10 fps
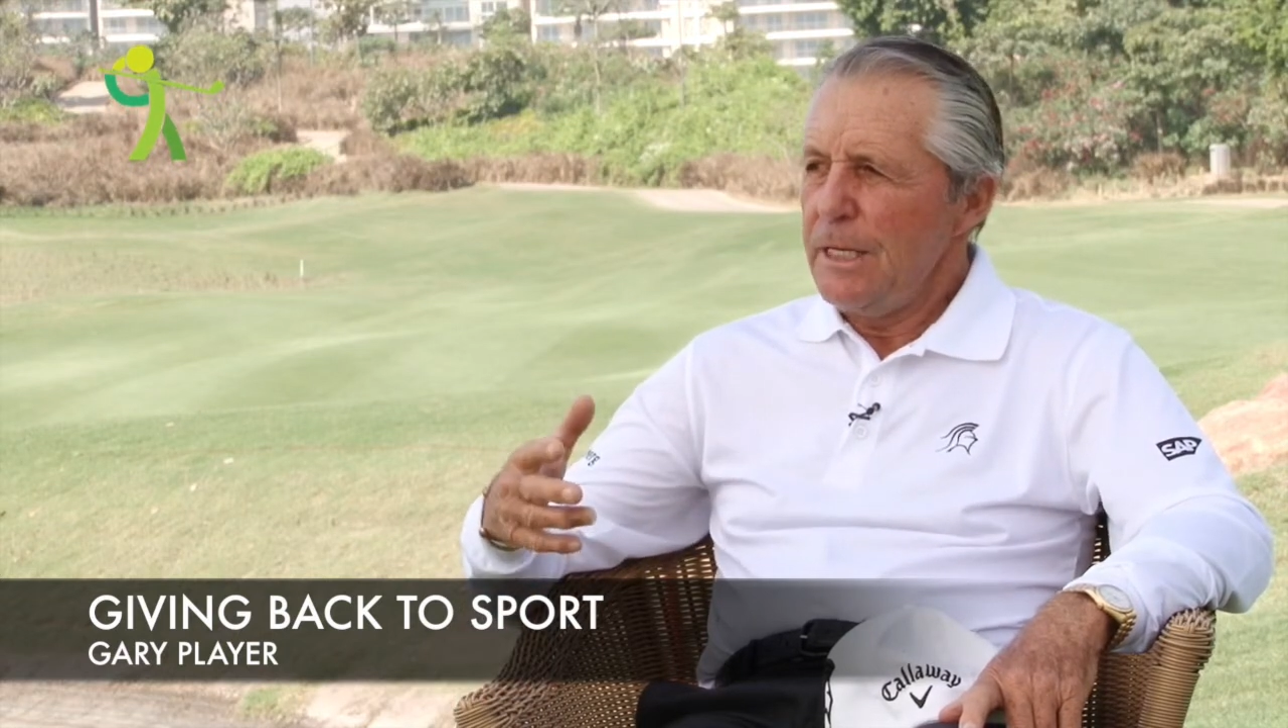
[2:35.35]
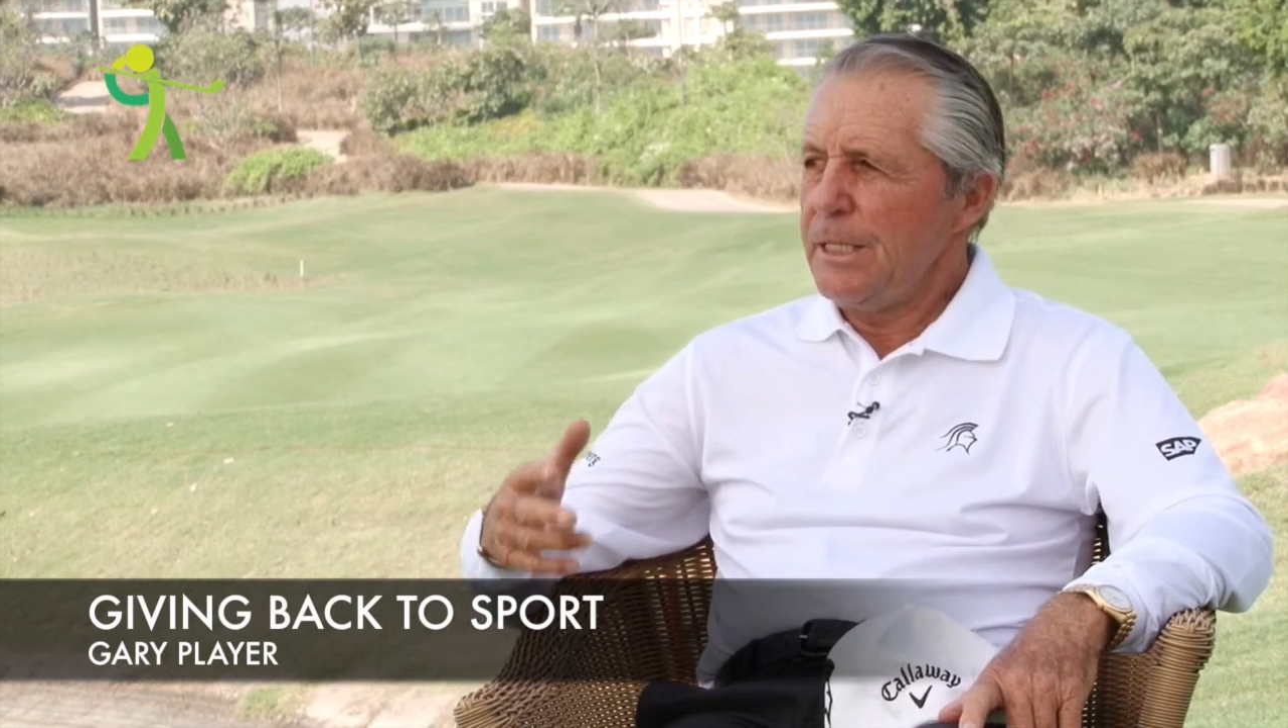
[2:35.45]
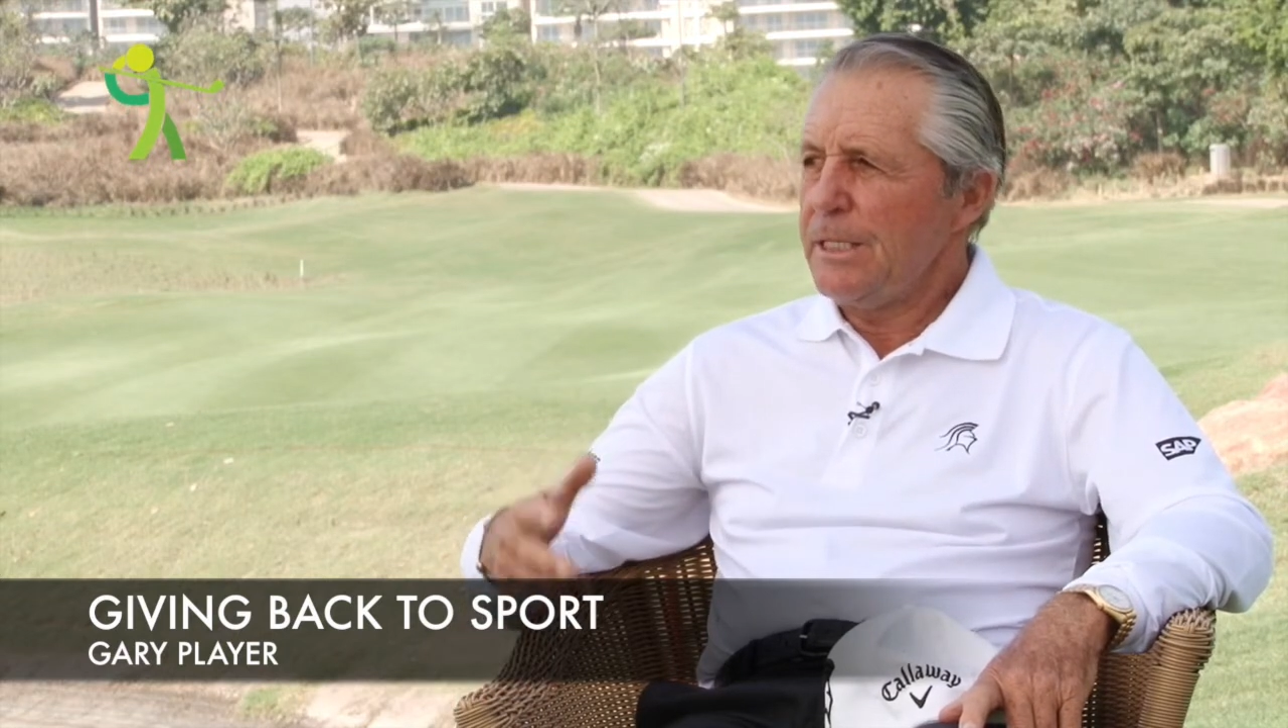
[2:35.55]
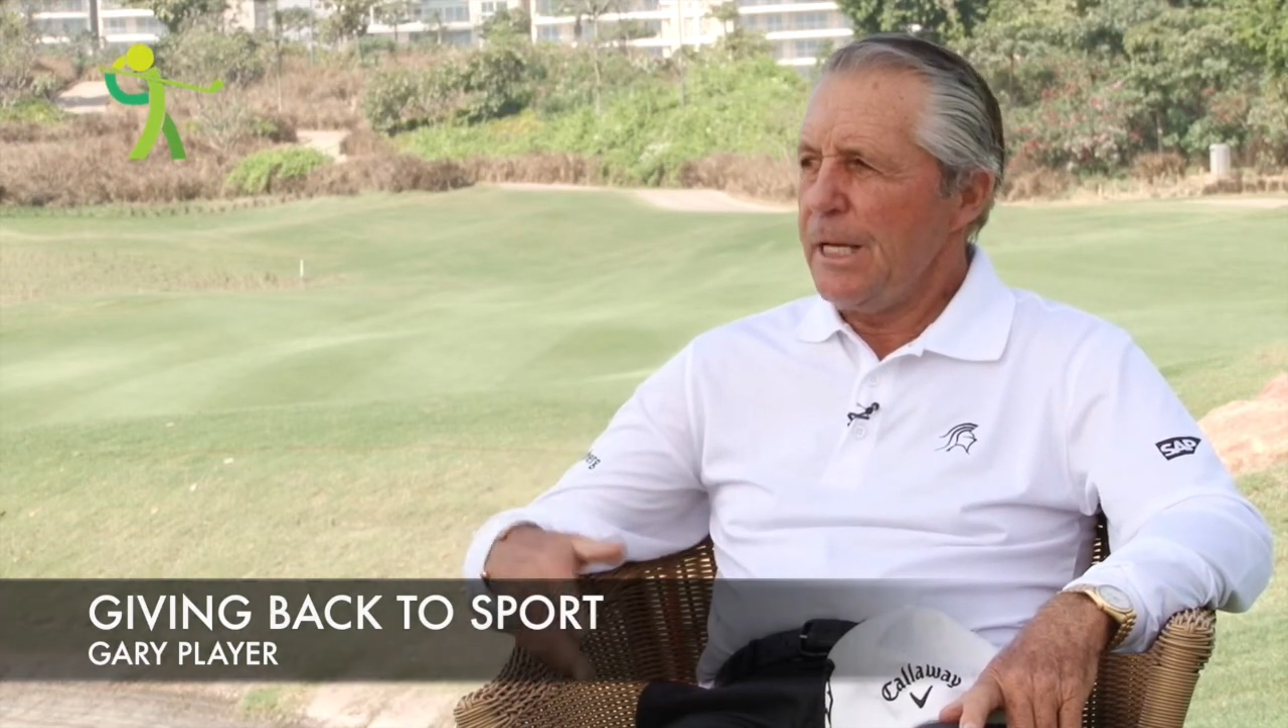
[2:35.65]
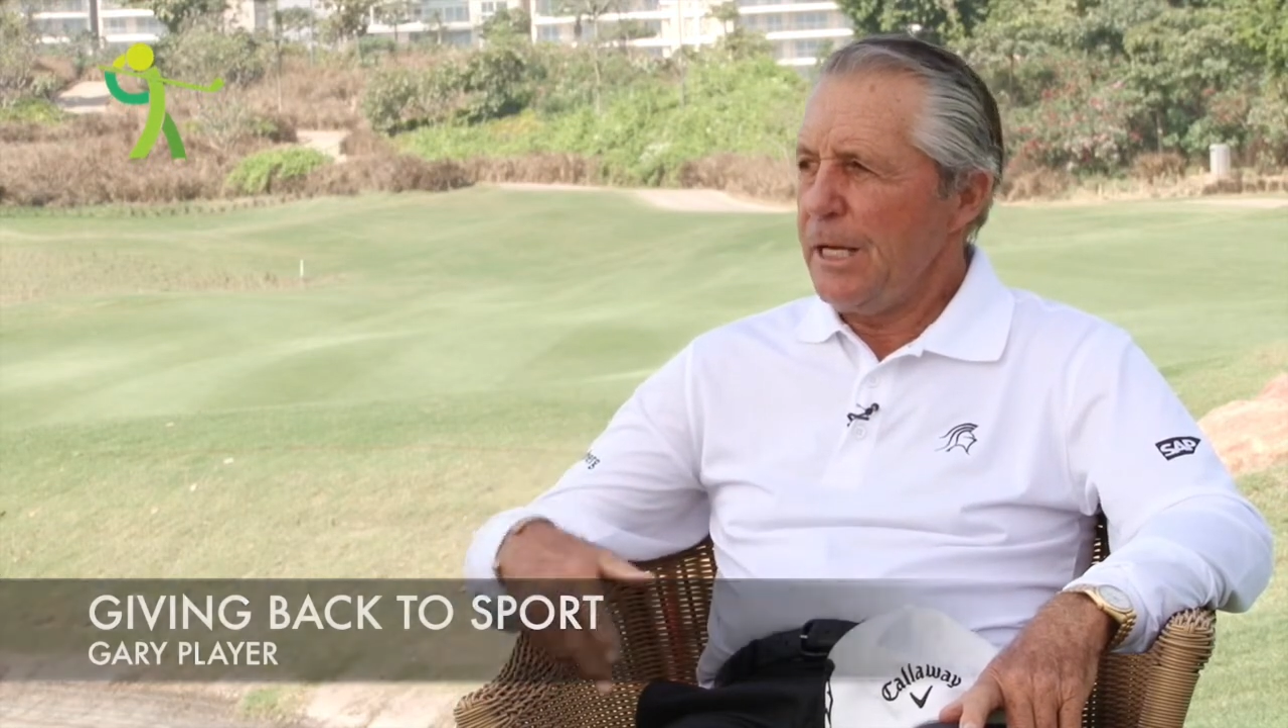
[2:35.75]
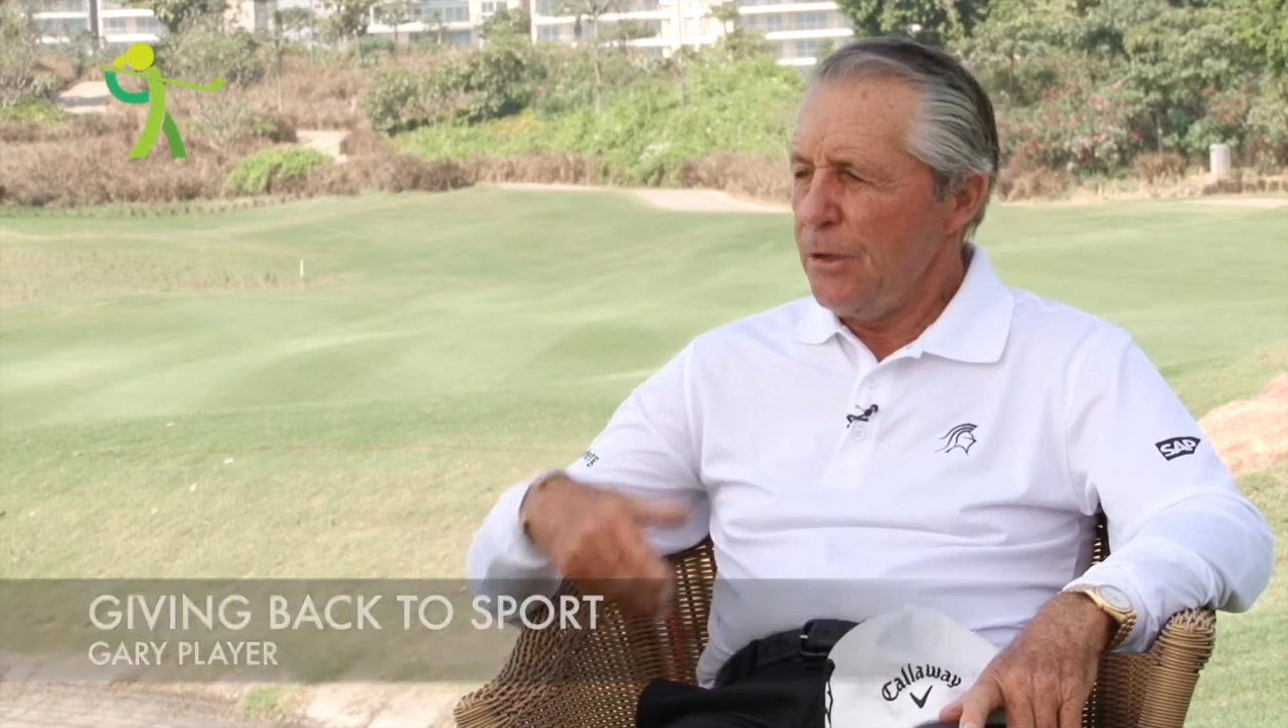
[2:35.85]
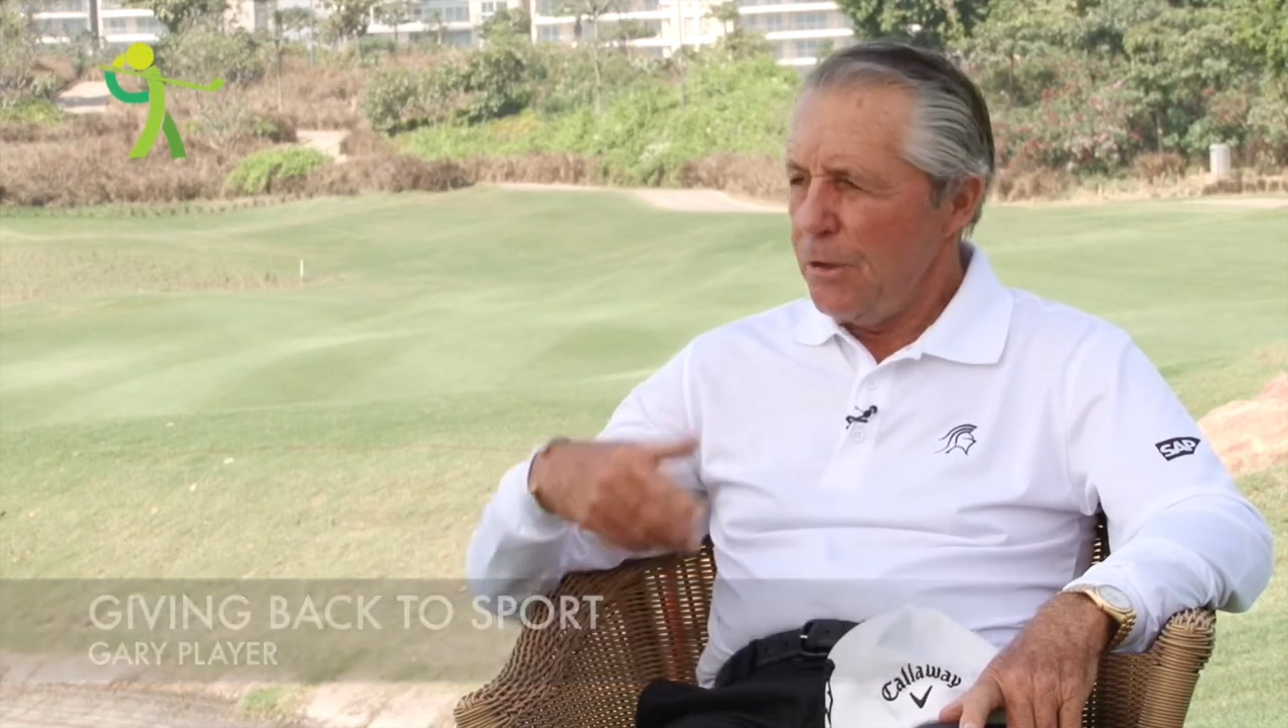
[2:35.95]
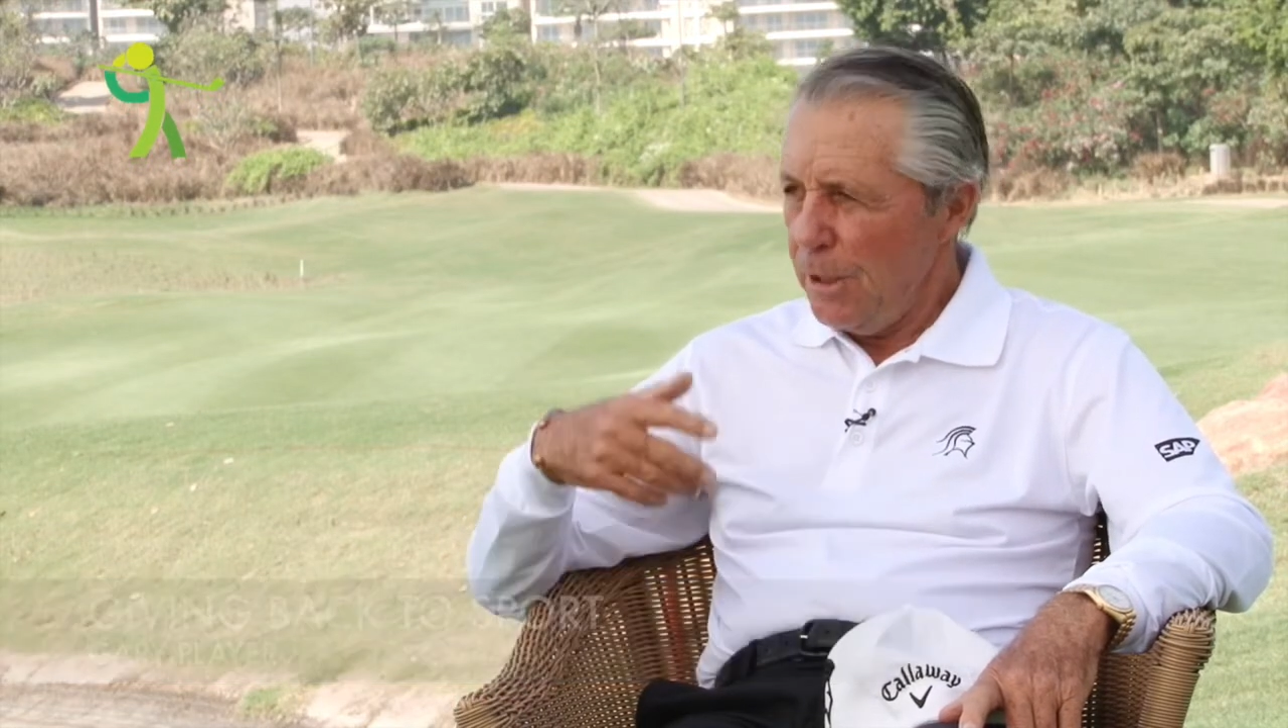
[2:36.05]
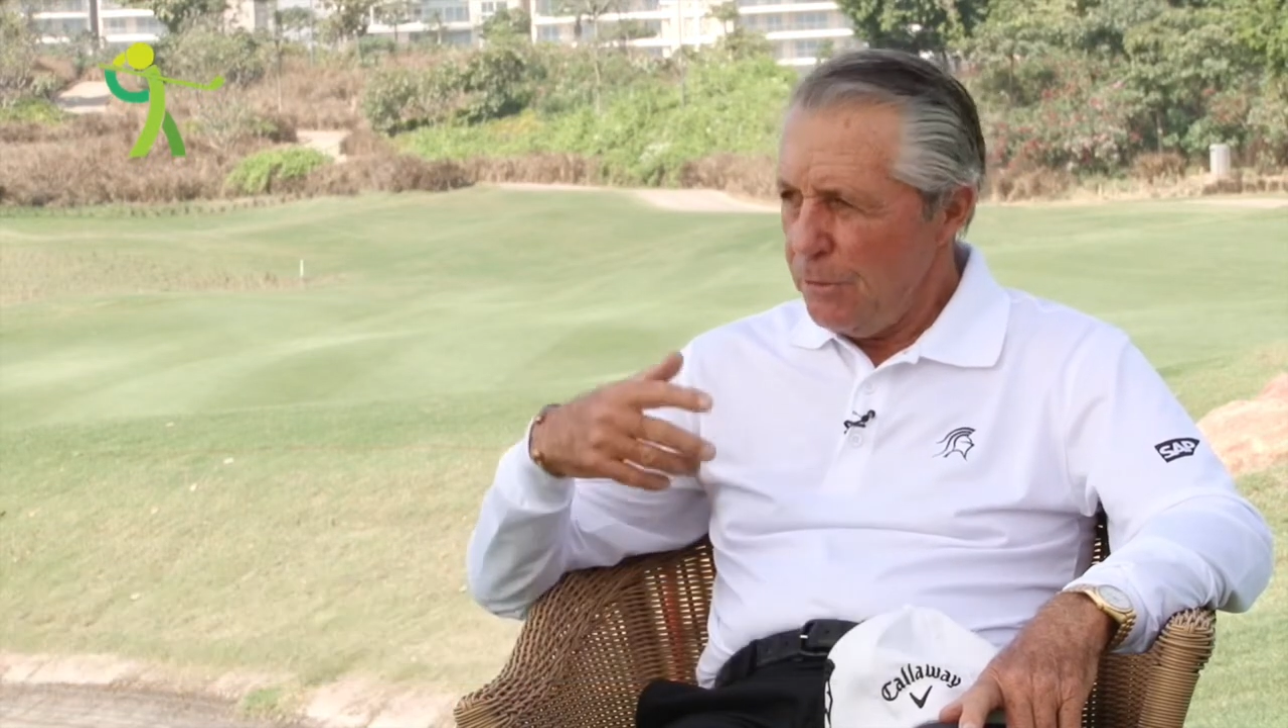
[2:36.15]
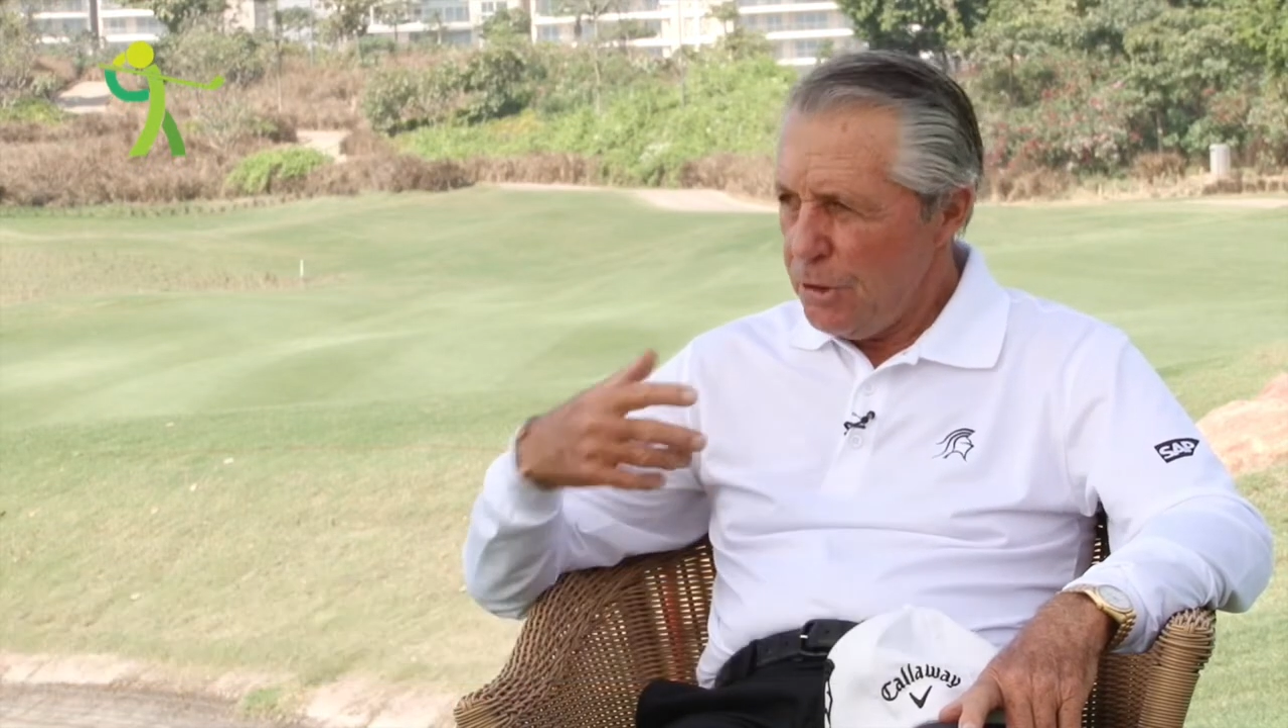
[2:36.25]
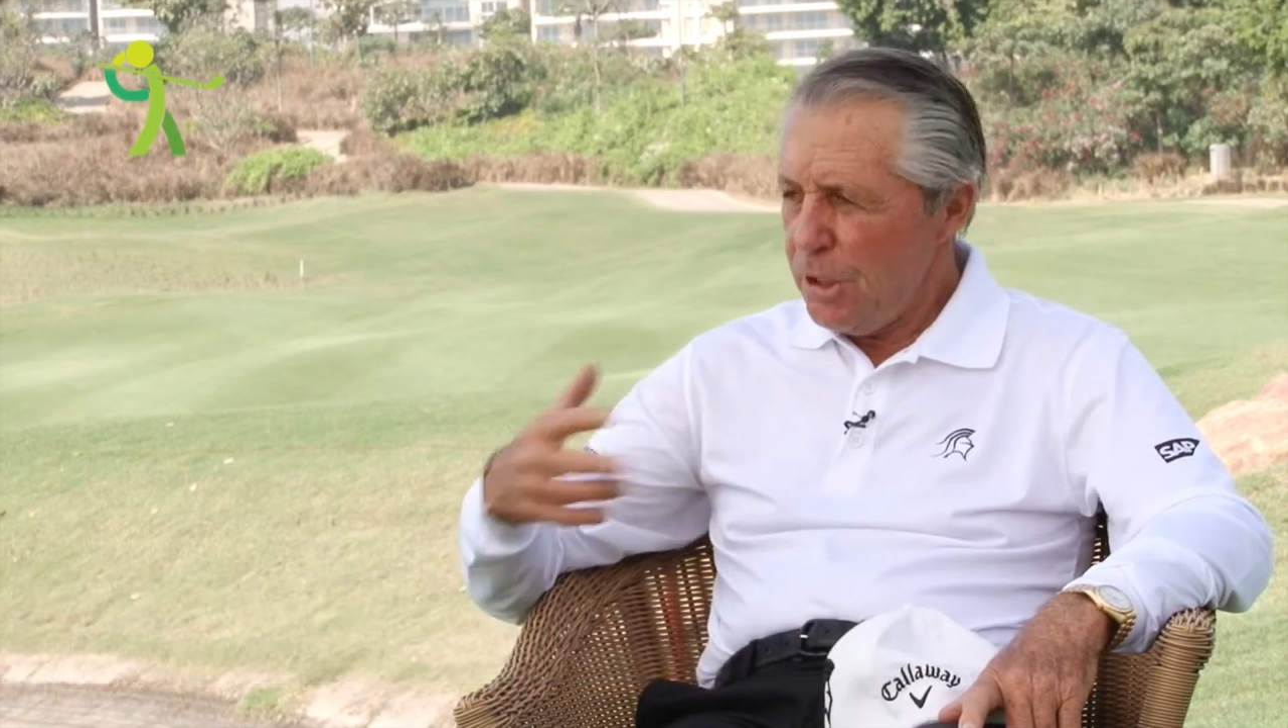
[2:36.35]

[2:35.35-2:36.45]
and saying,